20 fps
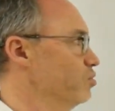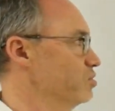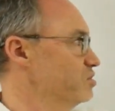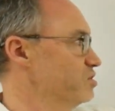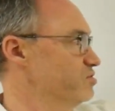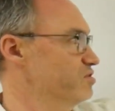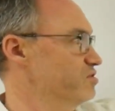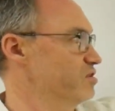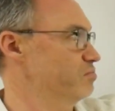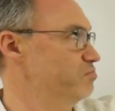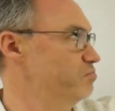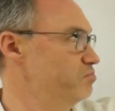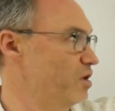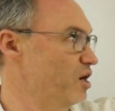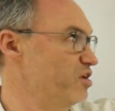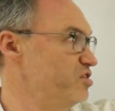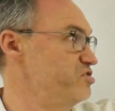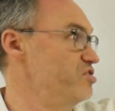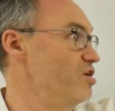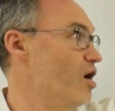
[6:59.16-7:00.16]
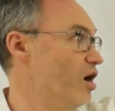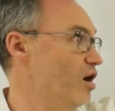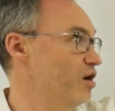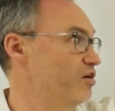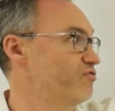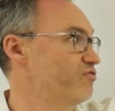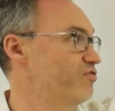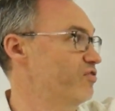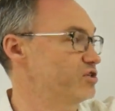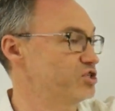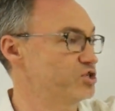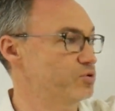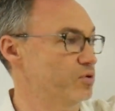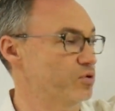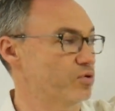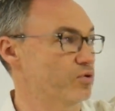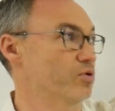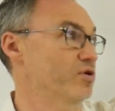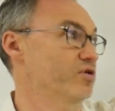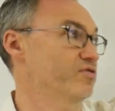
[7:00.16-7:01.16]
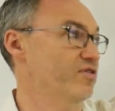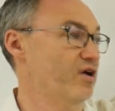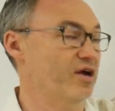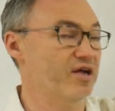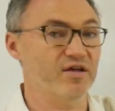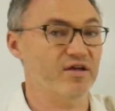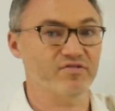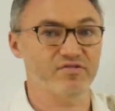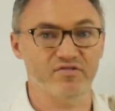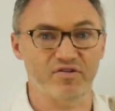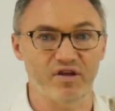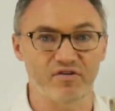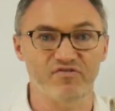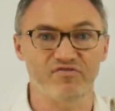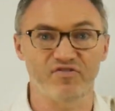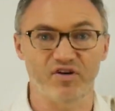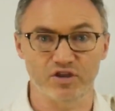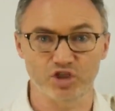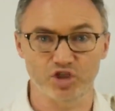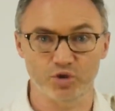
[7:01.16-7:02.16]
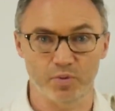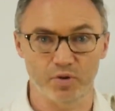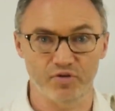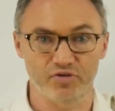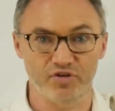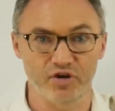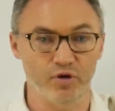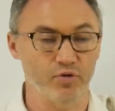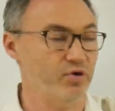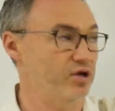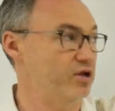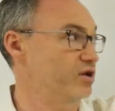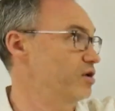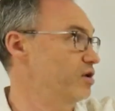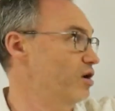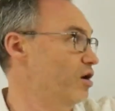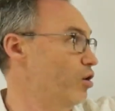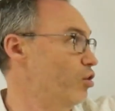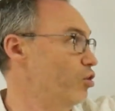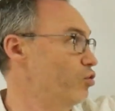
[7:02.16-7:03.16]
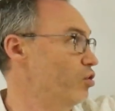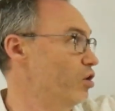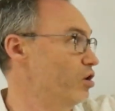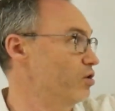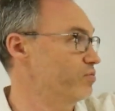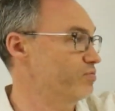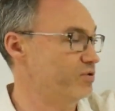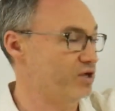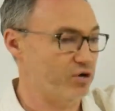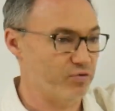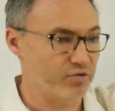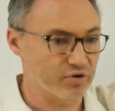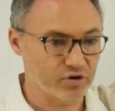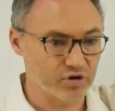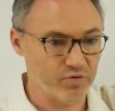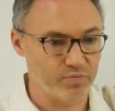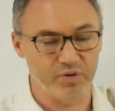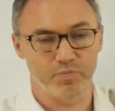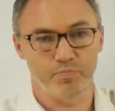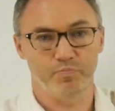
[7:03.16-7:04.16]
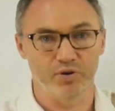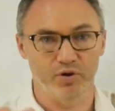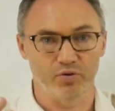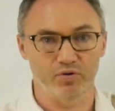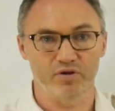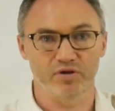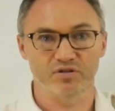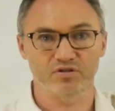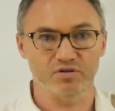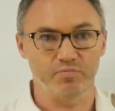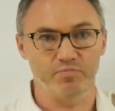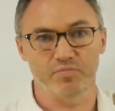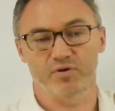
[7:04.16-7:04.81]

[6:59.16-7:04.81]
which is a non-fungible, or it's, I guess it's a fungible token. All, you know, there could be billions and